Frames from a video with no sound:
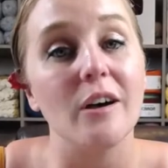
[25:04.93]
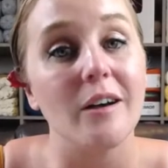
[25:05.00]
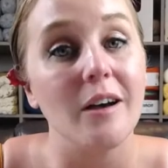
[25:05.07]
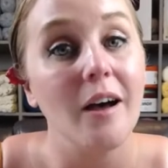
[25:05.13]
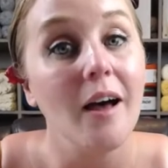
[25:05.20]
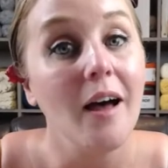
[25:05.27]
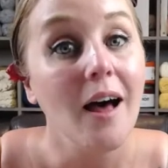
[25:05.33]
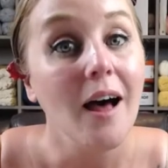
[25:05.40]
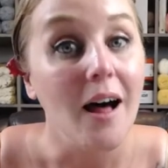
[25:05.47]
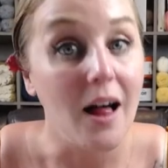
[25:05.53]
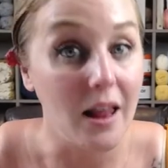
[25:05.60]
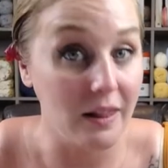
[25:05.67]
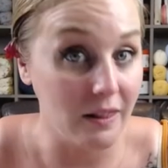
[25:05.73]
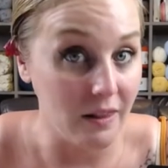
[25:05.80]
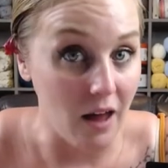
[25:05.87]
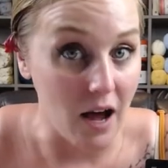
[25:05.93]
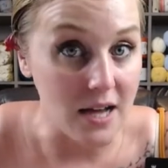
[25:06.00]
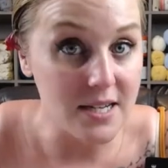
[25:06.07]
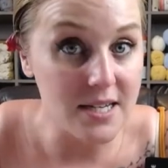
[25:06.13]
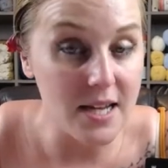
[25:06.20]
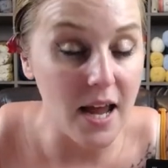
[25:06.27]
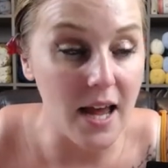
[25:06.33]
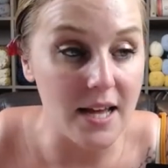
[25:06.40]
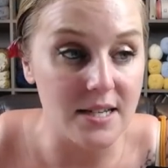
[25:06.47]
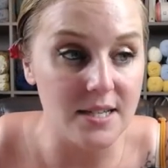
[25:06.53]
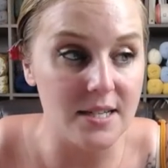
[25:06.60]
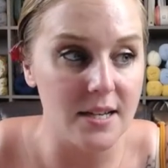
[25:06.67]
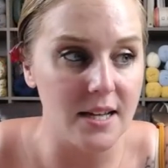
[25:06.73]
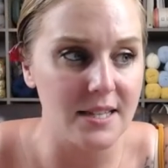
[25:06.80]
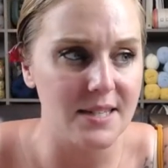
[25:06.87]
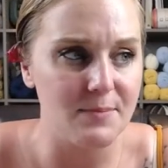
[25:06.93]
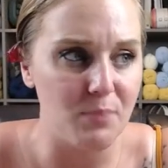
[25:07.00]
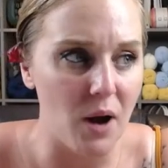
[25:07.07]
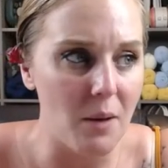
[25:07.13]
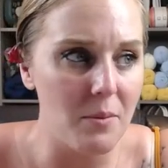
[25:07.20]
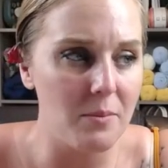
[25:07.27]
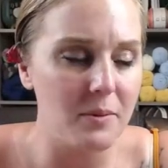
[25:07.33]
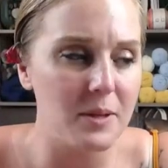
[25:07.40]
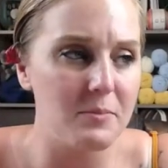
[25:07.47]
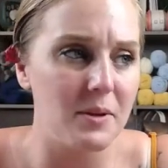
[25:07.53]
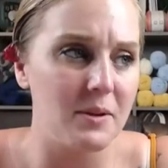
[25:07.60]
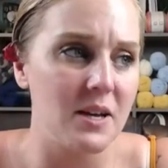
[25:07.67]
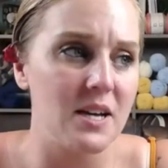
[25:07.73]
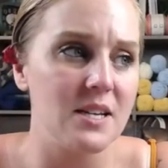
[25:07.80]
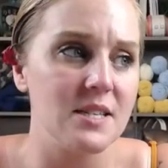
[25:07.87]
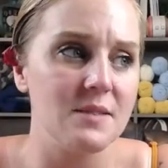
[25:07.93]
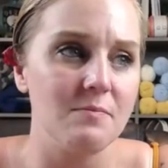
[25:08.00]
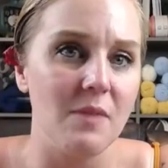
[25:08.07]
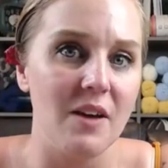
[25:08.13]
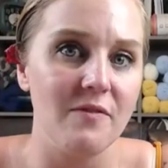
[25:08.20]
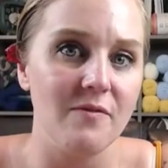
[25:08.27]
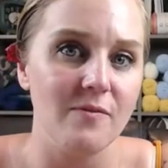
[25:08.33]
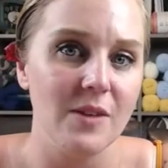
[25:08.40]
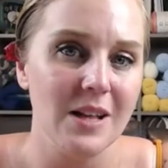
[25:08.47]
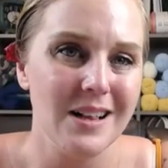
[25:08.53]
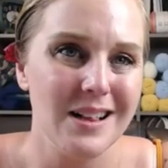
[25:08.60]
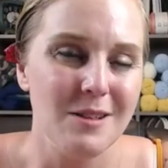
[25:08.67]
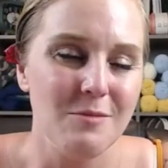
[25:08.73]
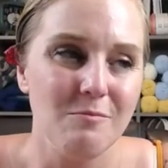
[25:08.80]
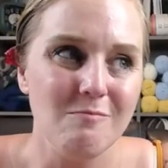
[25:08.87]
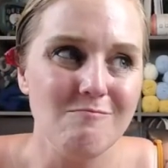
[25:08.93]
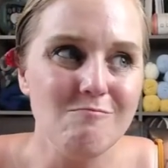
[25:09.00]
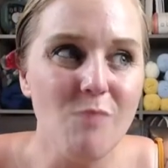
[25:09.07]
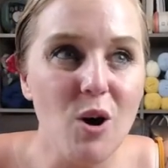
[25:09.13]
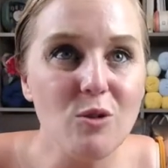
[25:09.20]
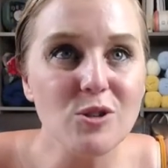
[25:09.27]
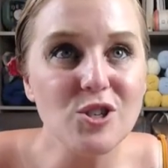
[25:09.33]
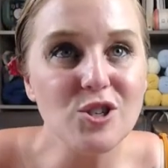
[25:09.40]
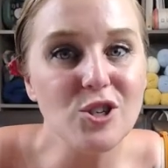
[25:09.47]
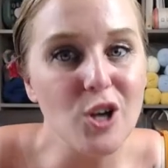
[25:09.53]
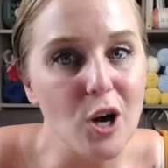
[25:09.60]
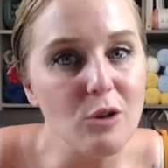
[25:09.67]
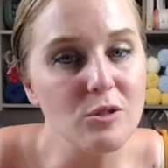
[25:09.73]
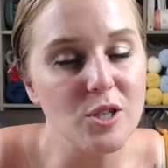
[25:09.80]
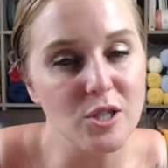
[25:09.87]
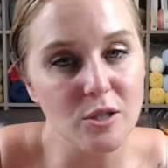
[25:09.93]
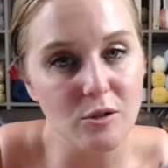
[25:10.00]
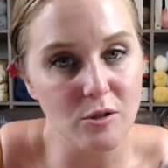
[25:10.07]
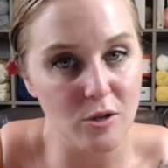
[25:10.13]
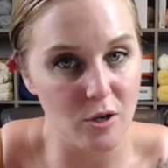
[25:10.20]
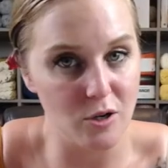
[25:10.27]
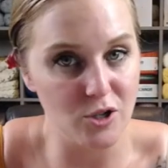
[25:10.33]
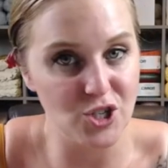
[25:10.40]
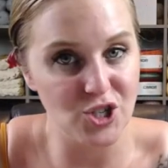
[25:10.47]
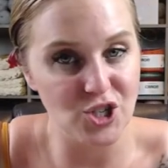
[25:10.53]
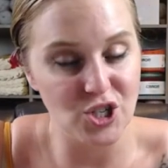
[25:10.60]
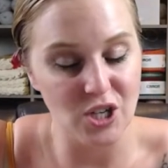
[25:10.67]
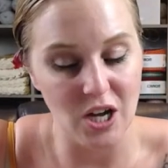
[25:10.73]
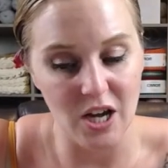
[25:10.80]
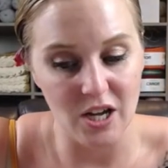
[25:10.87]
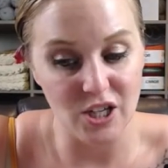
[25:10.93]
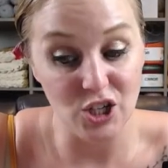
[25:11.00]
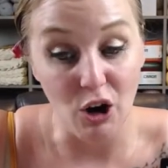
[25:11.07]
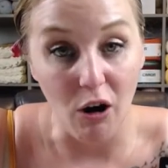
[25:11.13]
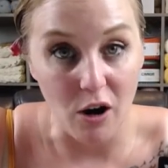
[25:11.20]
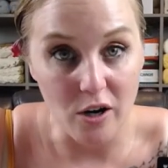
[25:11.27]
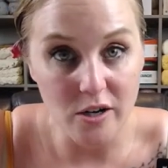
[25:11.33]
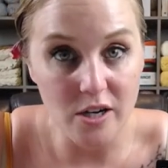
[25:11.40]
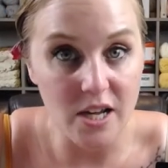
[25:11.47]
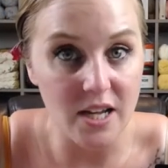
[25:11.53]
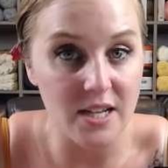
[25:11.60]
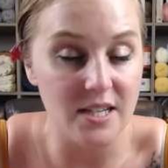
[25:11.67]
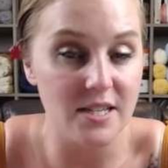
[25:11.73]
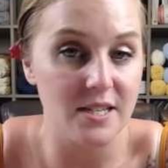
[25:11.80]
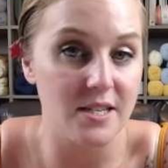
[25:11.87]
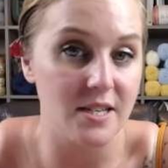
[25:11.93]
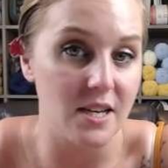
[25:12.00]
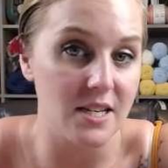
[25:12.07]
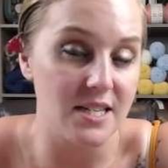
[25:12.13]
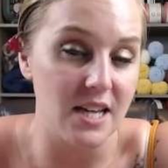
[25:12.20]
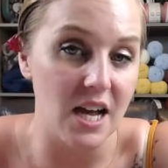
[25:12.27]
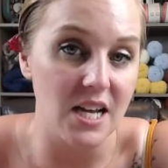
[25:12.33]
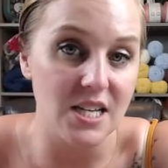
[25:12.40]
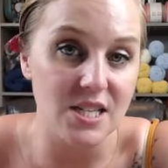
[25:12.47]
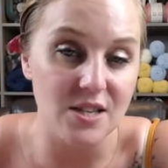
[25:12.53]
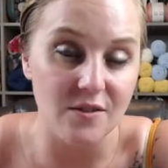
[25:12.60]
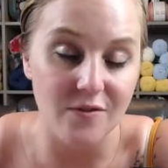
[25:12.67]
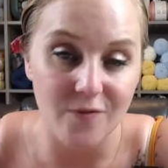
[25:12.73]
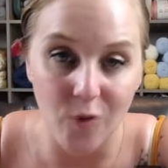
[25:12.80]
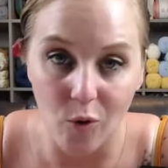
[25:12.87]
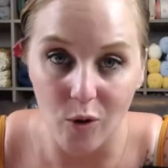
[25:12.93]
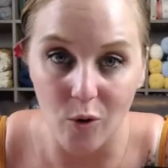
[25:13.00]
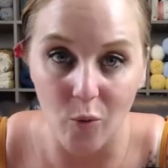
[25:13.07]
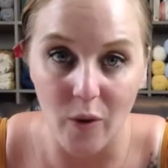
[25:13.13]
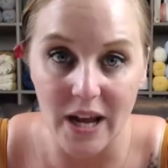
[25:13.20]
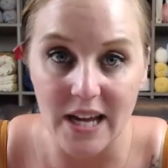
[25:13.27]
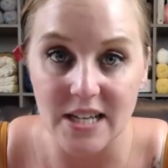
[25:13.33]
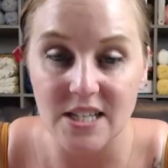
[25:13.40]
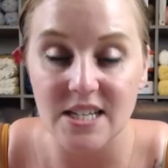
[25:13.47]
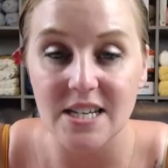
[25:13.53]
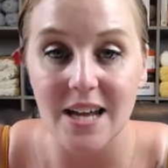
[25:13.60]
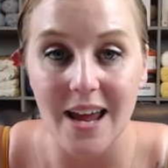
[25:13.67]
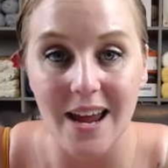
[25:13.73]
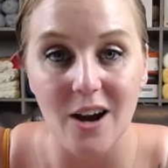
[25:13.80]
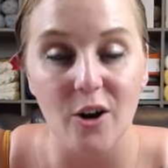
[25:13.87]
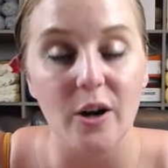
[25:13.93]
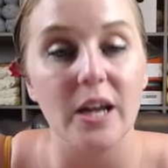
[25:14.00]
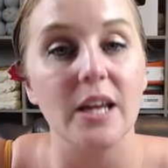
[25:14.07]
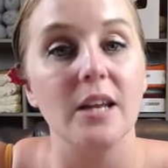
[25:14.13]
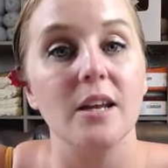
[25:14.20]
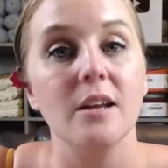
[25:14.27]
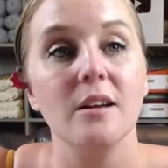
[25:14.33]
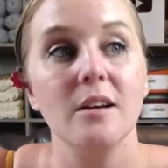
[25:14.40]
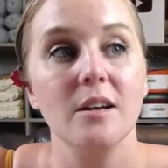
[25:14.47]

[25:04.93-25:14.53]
hook a lot. And it's probably because my most go-to crochet uh, yarn is a size four weight Aran